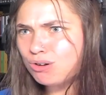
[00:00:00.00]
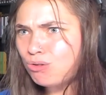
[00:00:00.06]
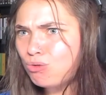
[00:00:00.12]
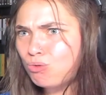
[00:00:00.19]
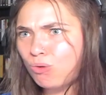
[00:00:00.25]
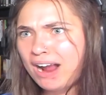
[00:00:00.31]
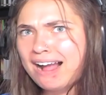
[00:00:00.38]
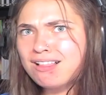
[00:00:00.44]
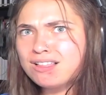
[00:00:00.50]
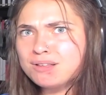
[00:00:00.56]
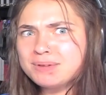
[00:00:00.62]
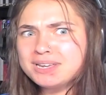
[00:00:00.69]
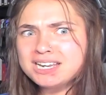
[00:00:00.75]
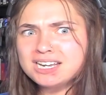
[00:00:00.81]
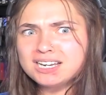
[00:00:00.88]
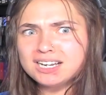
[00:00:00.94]
don't growl at
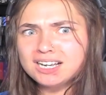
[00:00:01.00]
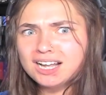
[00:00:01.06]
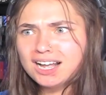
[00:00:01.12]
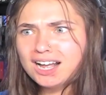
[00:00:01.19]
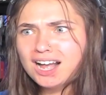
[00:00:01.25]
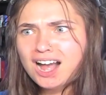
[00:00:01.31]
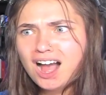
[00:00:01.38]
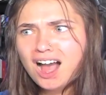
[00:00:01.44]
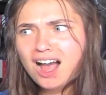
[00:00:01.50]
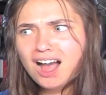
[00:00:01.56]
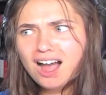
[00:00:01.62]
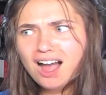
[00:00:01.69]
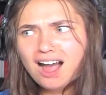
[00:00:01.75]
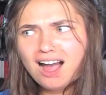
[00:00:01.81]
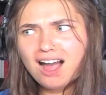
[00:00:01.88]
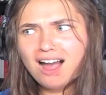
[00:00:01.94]
me. So here
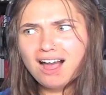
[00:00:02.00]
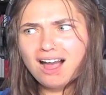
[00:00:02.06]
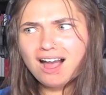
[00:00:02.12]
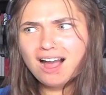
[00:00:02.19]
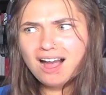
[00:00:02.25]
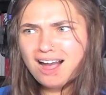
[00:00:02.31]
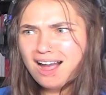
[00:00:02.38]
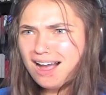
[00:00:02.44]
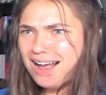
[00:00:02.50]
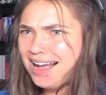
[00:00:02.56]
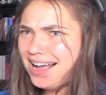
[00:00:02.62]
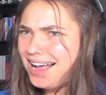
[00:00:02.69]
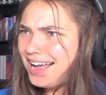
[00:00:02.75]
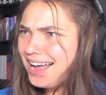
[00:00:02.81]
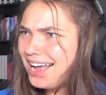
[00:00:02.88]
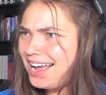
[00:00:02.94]
we go. If you're
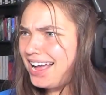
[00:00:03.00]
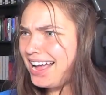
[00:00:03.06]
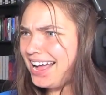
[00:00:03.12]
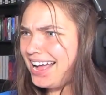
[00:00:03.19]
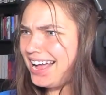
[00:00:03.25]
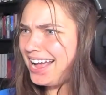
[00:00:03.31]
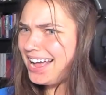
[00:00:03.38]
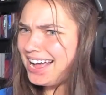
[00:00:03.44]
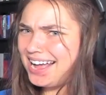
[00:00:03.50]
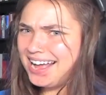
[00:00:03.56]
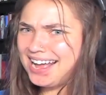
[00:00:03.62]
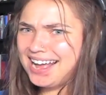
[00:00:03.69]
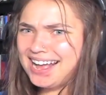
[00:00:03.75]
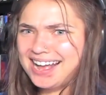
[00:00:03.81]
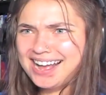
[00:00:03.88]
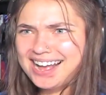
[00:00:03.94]
ready or not, and don't
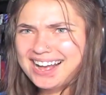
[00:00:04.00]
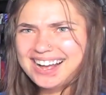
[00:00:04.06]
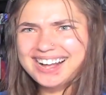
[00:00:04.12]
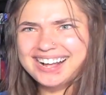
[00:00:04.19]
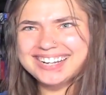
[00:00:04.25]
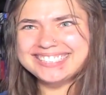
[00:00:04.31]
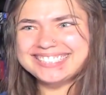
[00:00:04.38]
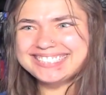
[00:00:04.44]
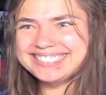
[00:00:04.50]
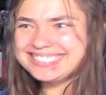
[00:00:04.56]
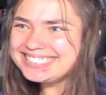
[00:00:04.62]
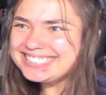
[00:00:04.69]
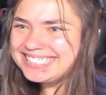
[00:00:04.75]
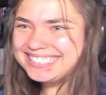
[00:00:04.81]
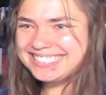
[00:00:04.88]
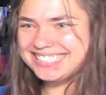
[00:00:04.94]
stop till we reach the
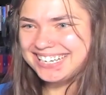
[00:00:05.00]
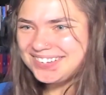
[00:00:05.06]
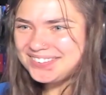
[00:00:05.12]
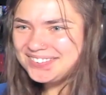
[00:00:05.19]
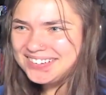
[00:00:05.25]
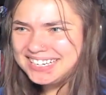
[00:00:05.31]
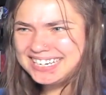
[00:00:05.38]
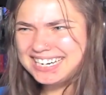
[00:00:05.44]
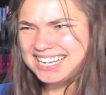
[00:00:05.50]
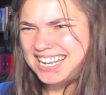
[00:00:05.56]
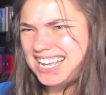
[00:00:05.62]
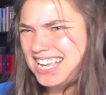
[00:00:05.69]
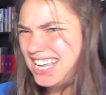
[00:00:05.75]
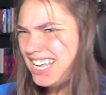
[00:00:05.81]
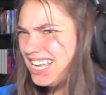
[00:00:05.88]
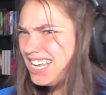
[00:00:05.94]
top. And I
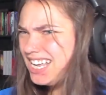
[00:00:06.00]
said,